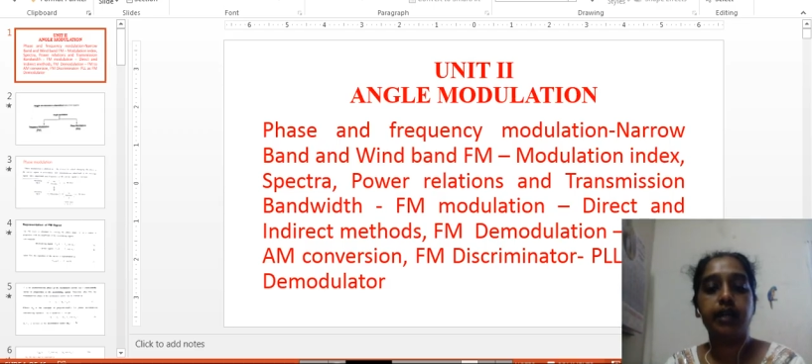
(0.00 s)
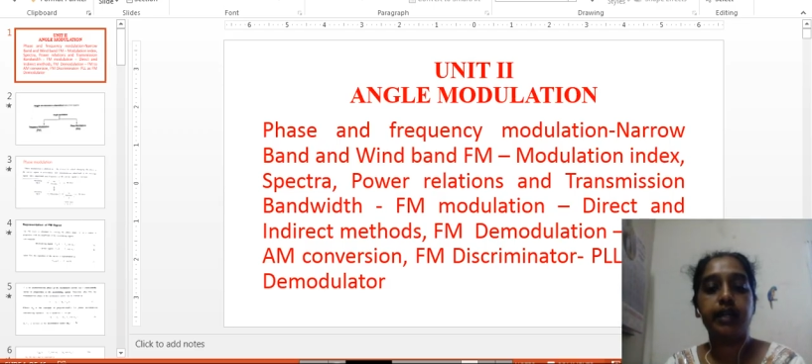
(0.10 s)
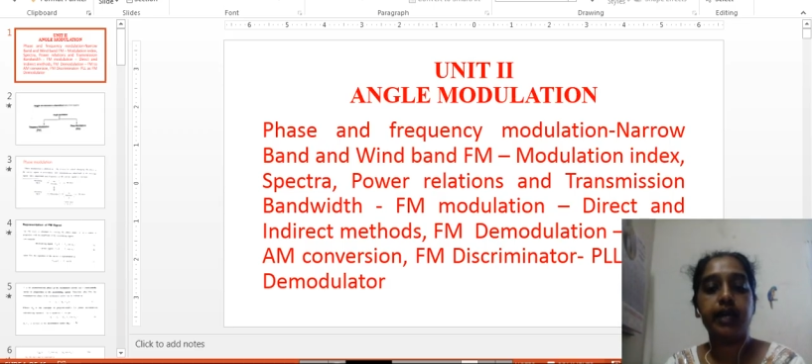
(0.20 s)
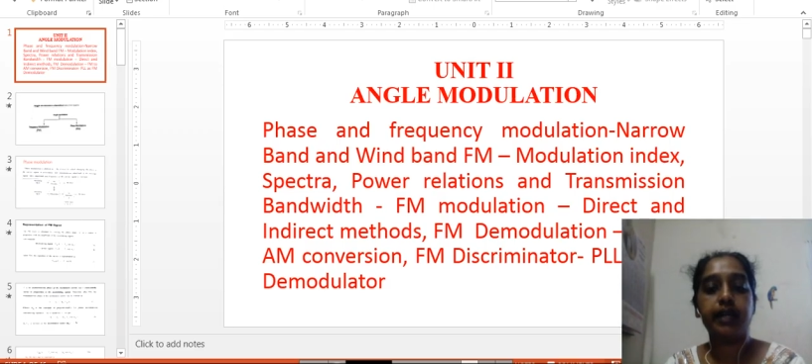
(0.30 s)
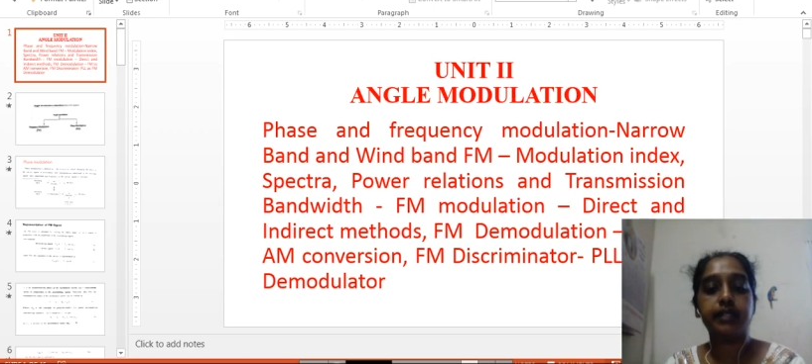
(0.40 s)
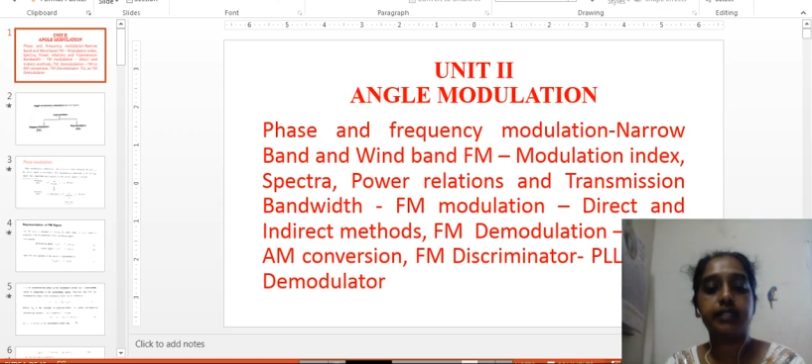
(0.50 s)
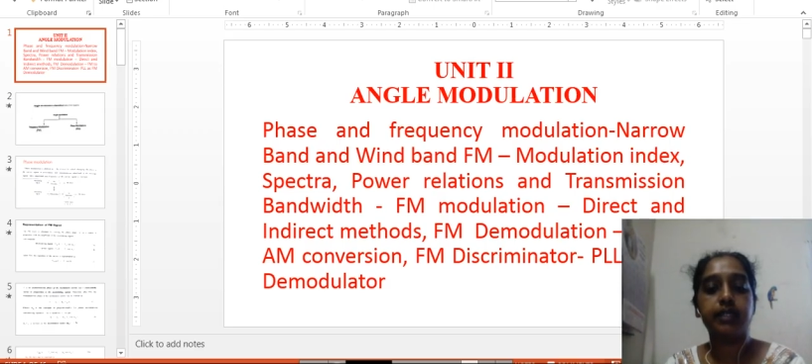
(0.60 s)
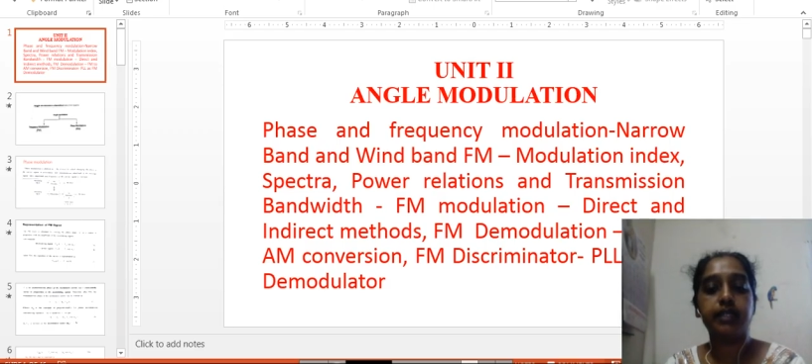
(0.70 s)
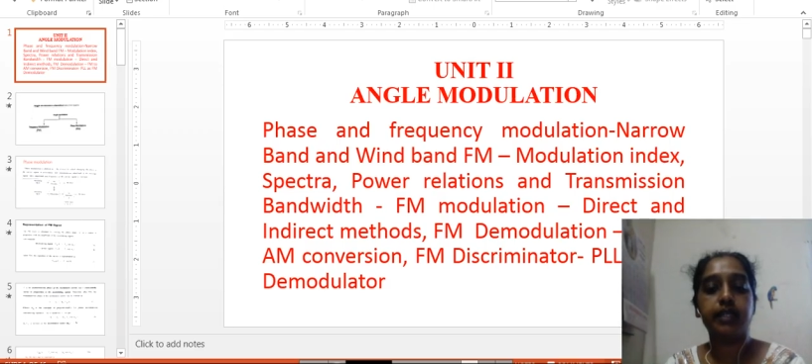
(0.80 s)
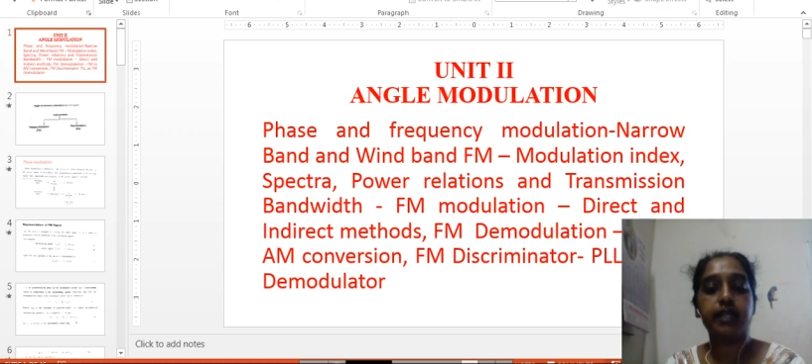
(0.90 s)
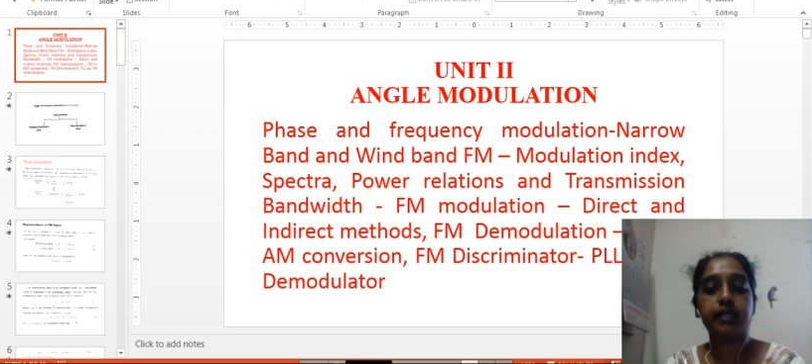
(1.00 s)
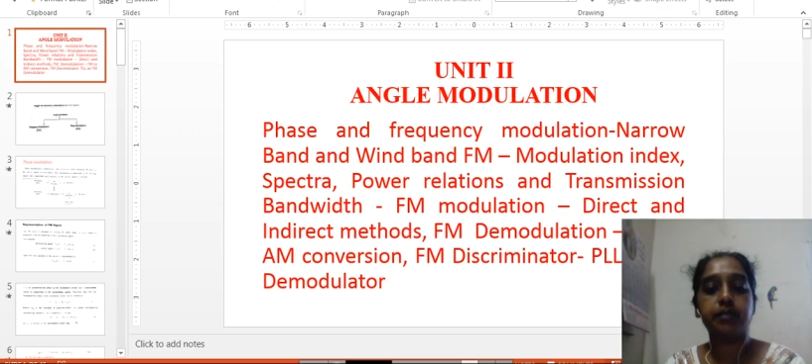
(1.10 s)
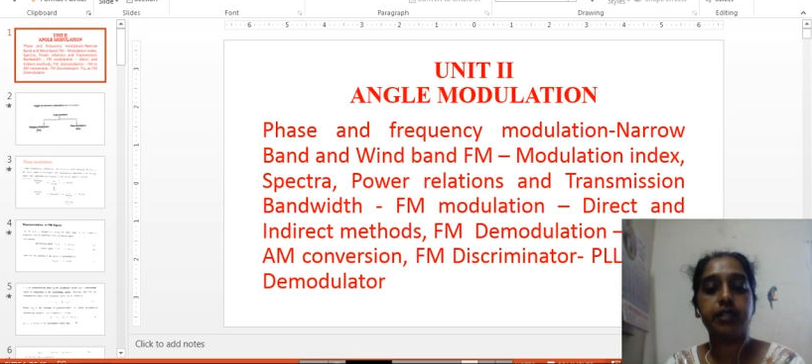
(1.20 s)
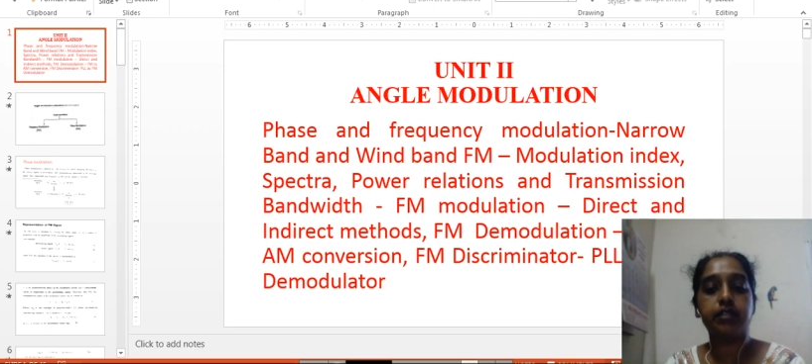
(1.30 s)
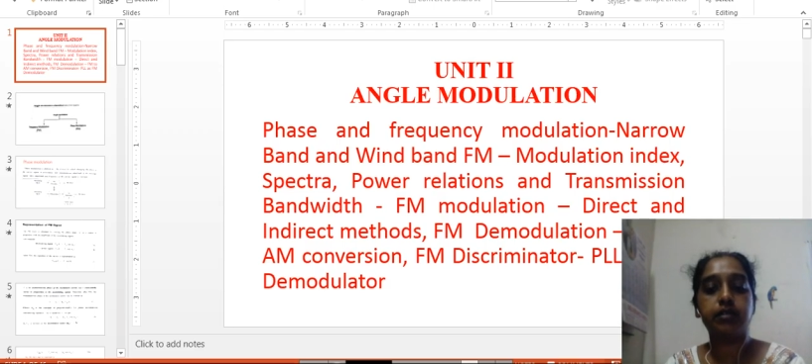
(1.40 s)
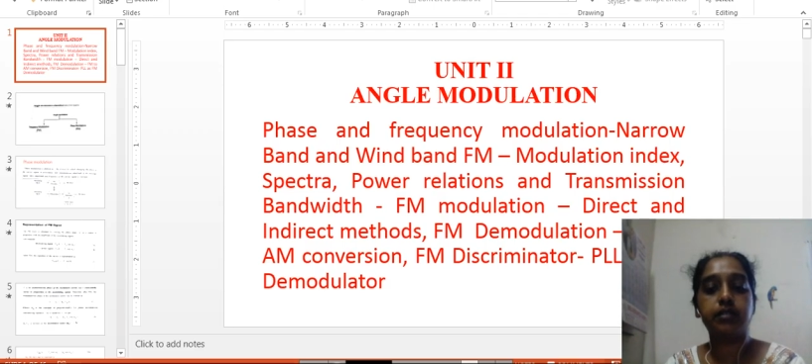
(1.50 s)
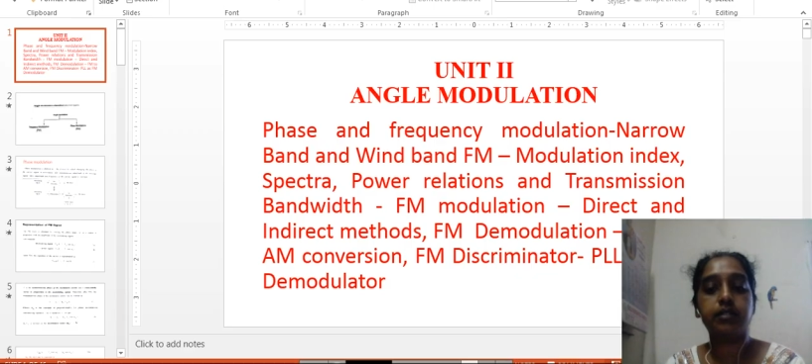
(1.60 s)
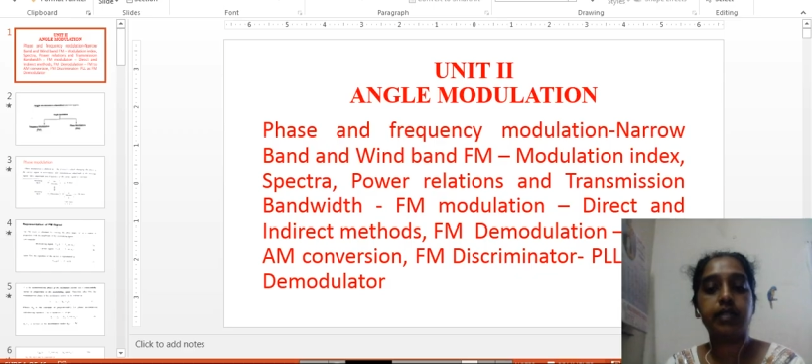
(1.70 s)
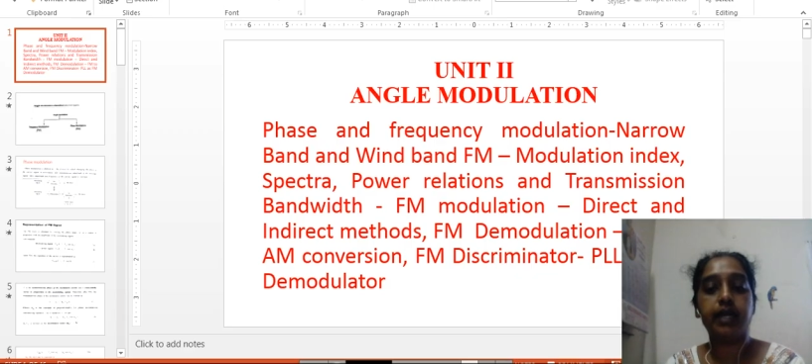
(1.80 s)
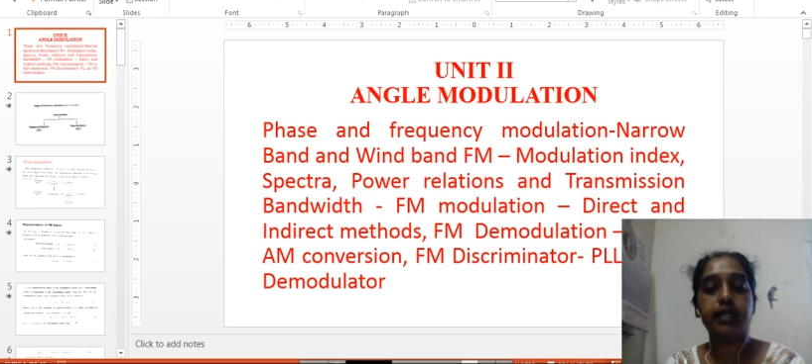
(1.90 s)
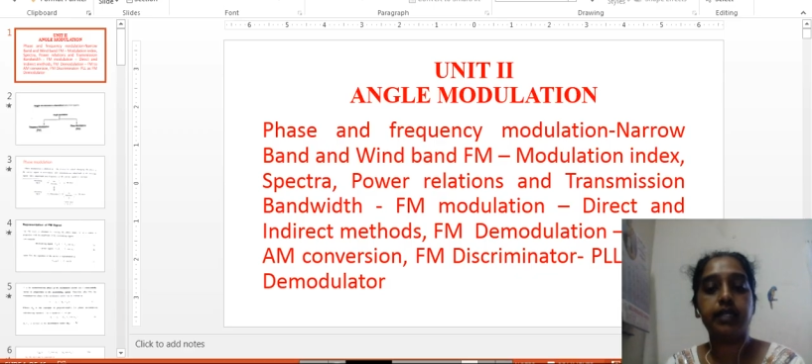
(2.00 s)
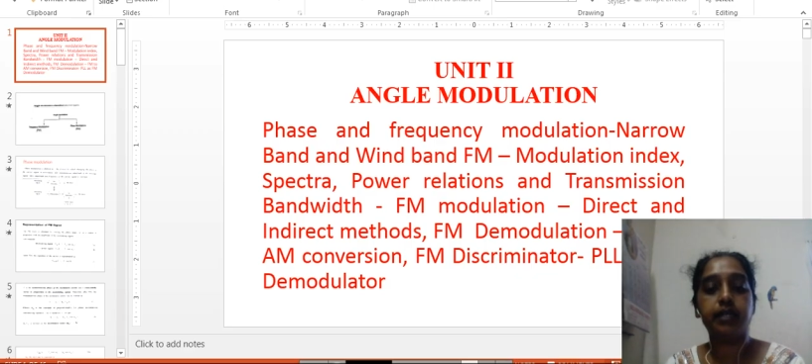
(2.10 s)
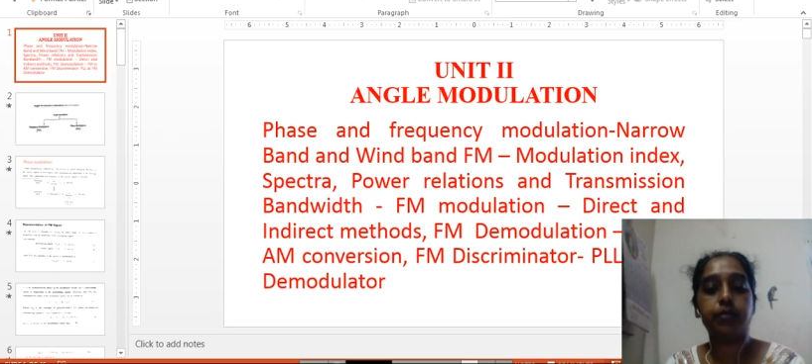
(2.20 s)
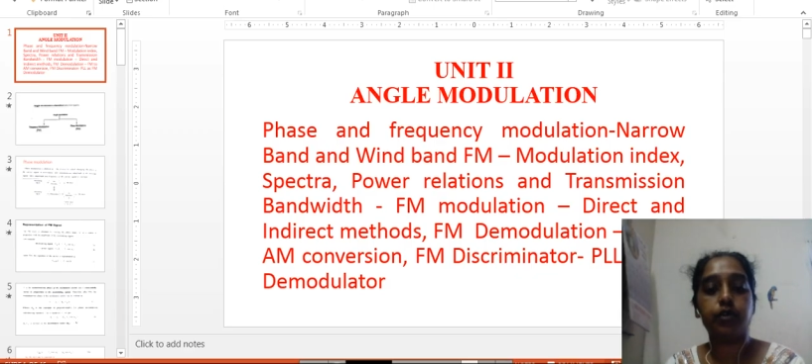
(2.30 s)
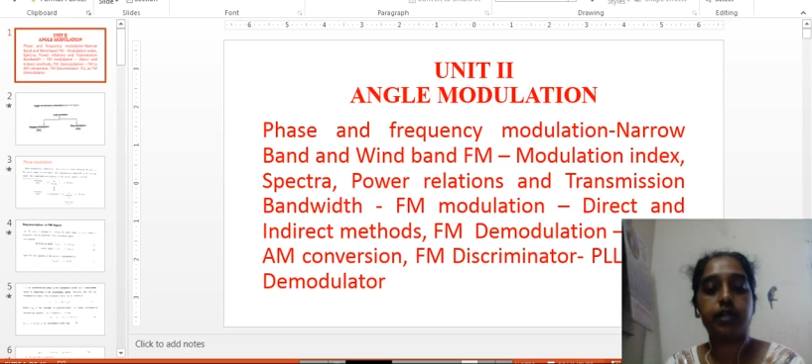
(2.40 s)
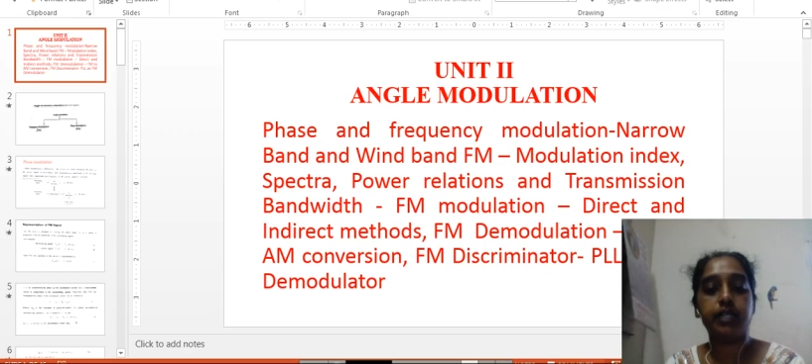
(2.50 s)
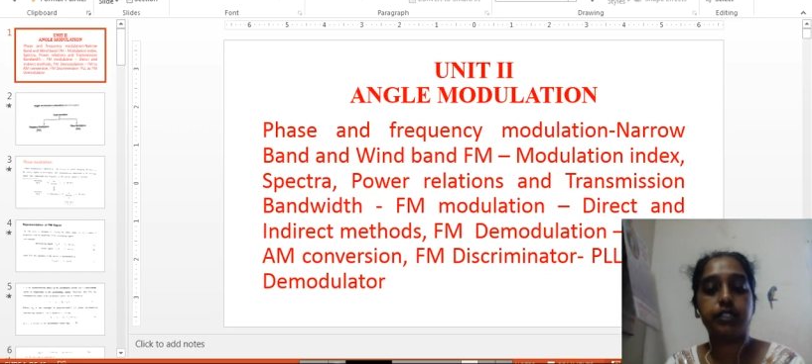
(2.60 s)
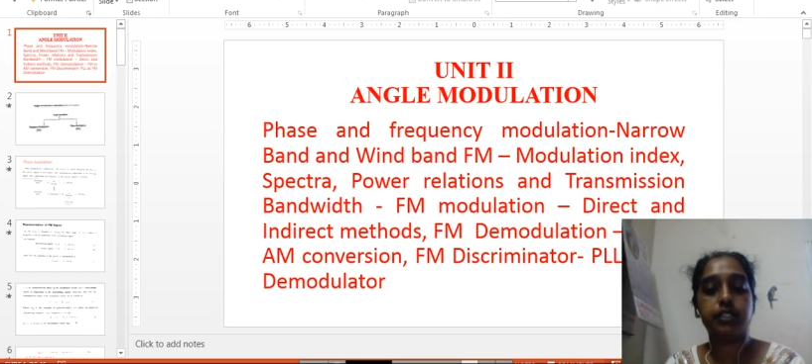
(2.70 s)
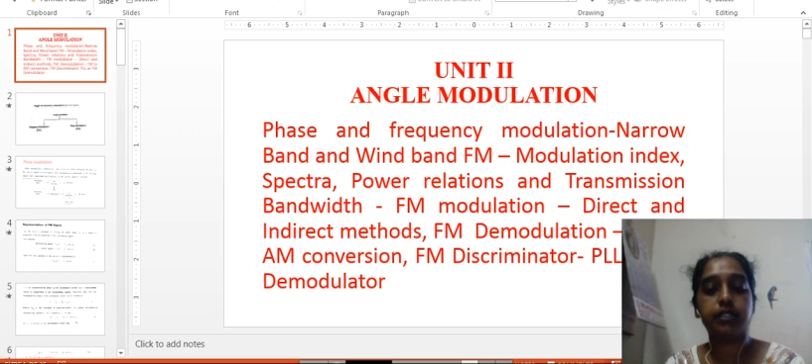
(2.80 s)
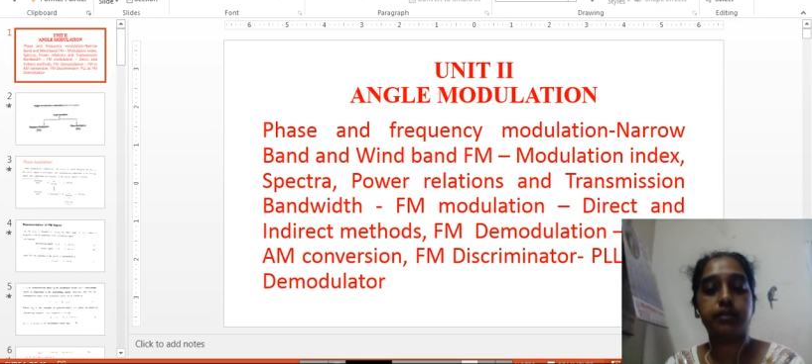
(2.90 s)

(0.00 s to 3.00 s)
direct and indirect methods, and demodulation.